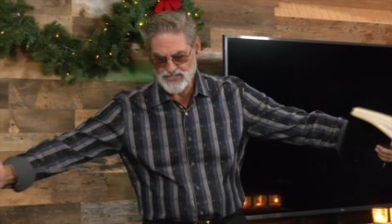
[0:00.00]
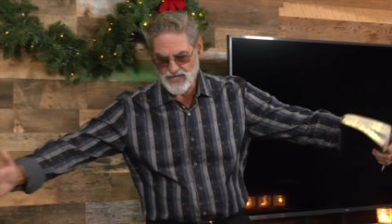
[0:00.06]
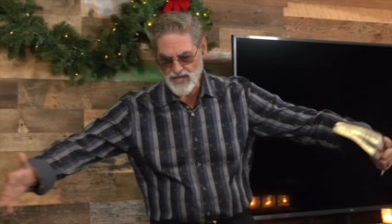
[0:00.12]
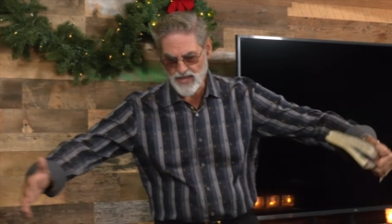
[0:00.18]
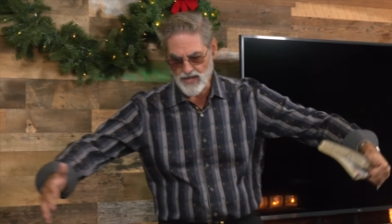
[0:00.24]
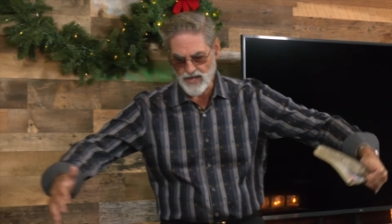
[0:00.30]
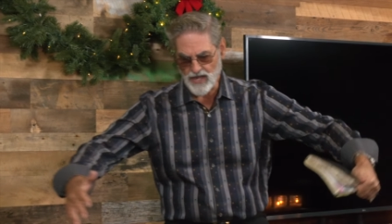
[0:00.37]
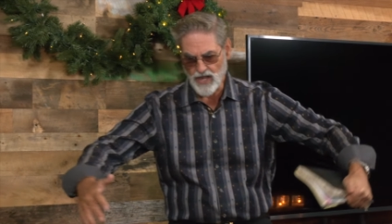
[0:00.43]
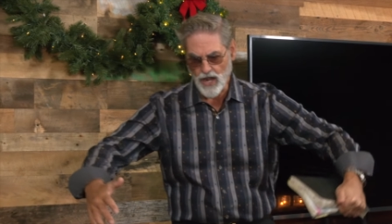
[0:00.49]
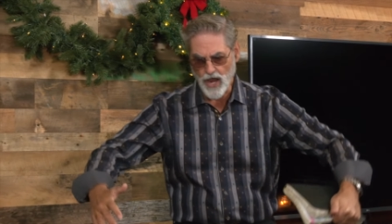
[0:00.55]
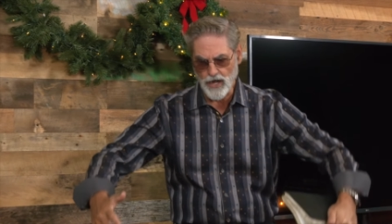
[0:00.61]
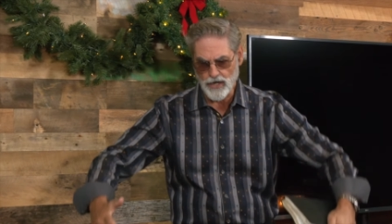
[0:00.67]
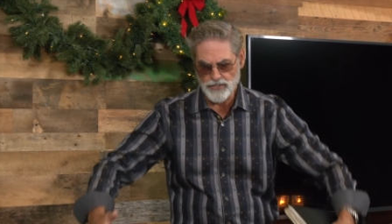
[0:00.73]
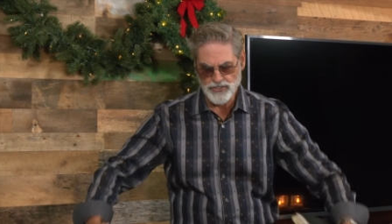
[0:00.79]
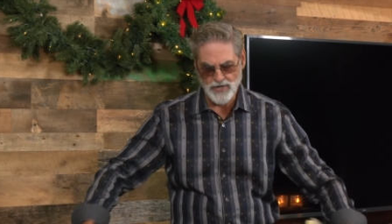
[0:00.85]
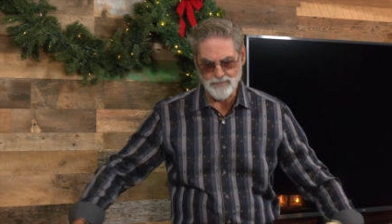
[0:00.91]
a
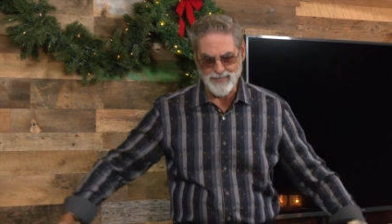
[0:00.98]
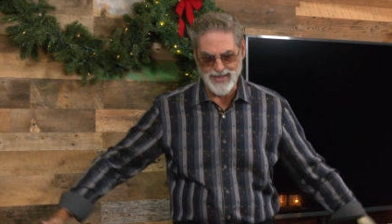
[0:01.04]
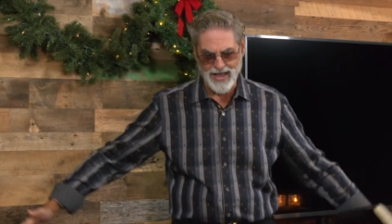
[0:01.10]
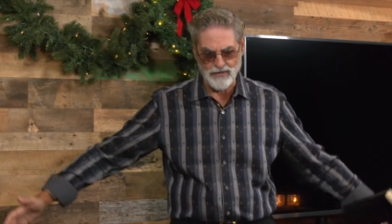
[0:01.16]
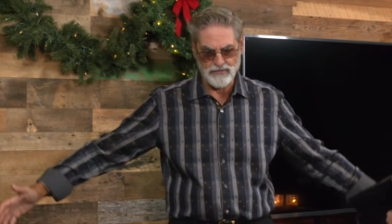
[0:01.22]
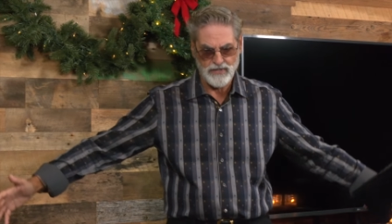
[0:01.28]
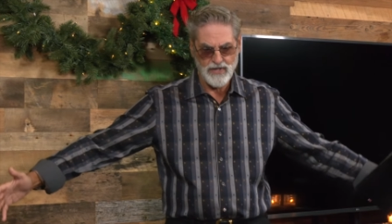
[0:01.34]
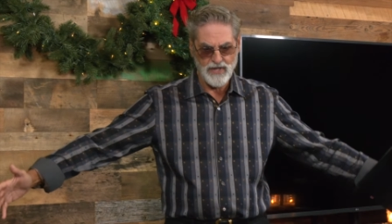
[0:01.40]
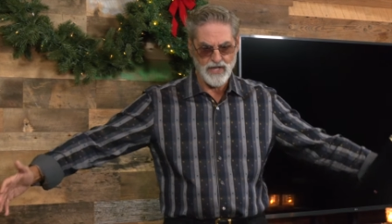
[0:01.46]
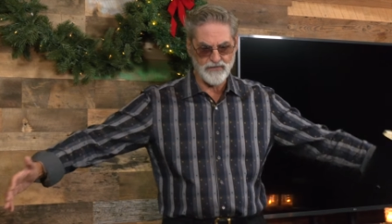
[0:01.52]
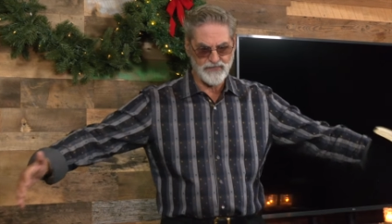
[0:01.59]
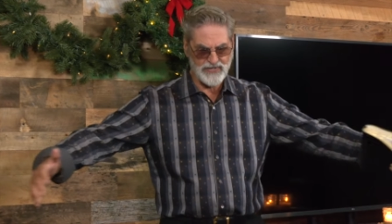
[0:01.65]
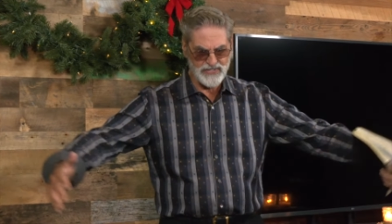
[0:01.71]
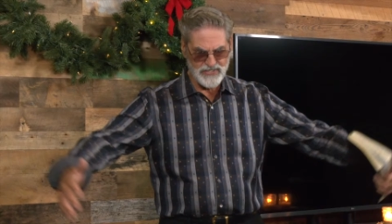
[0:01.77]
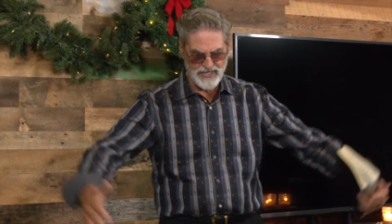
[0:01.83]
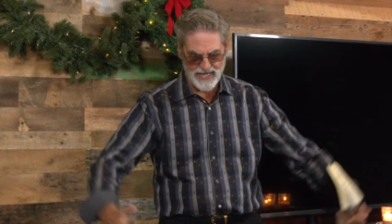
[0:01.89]
large amount of
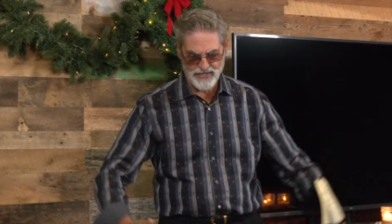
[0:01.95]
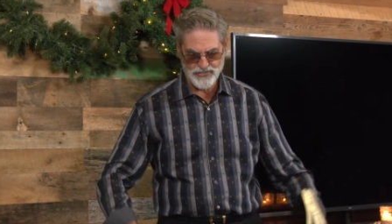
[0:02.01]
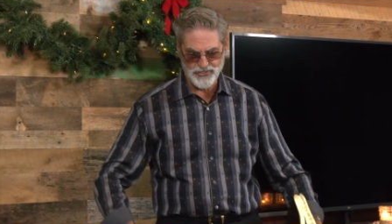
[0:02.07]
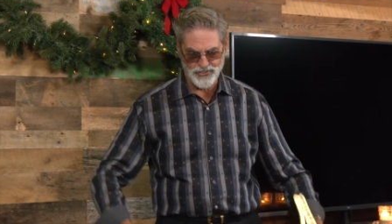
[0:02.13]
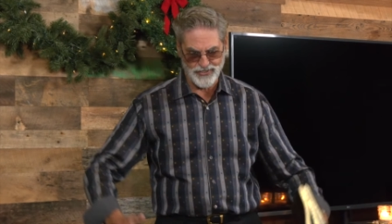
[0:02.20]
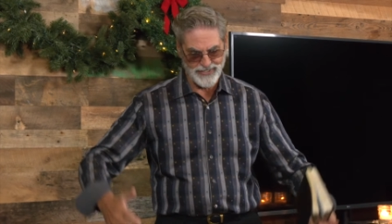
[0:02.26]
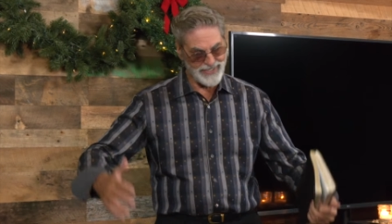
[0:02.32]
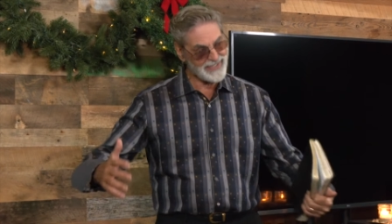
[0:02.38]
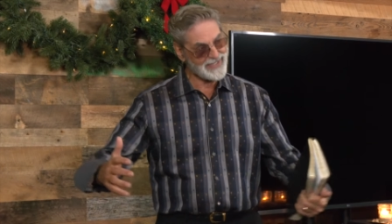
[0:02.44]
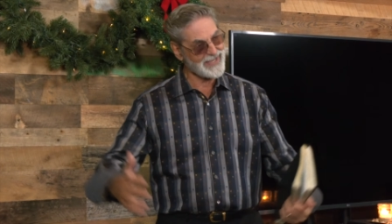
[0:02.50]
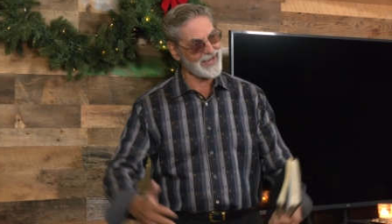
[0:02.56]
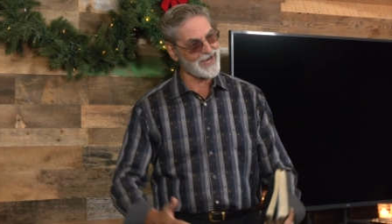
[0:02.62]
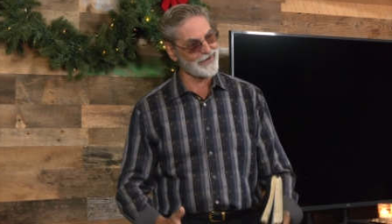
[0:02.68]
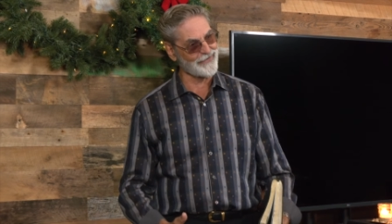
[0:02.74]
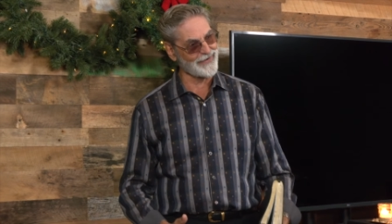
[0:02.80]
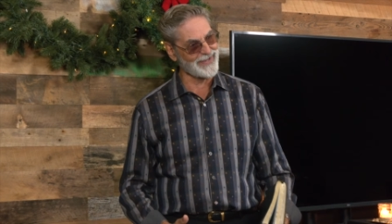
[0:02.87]
attention and
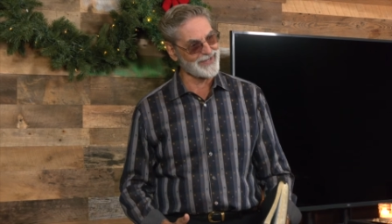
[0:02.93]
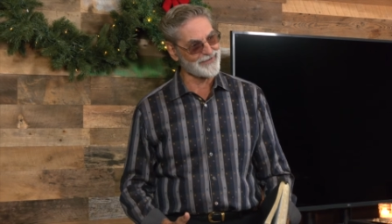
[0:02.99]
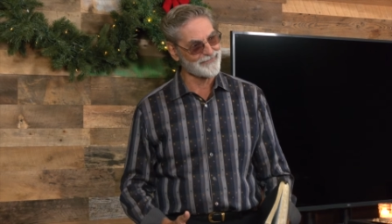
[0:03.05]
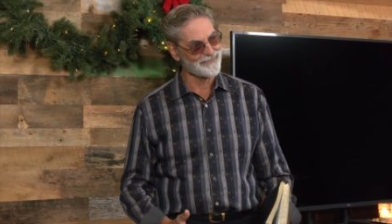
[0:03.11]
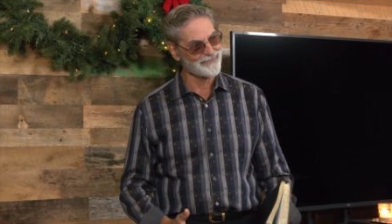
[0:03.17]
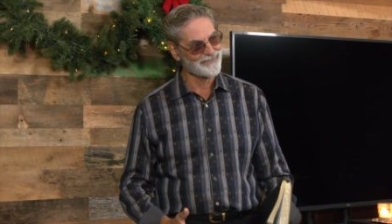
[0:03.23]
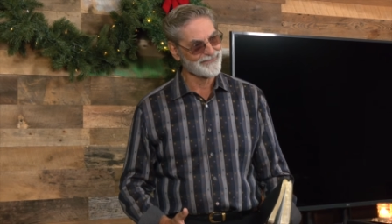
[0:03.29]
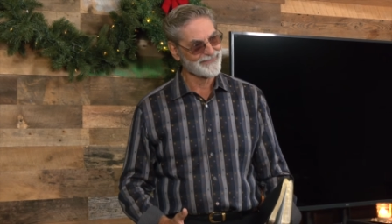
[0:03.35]
caring.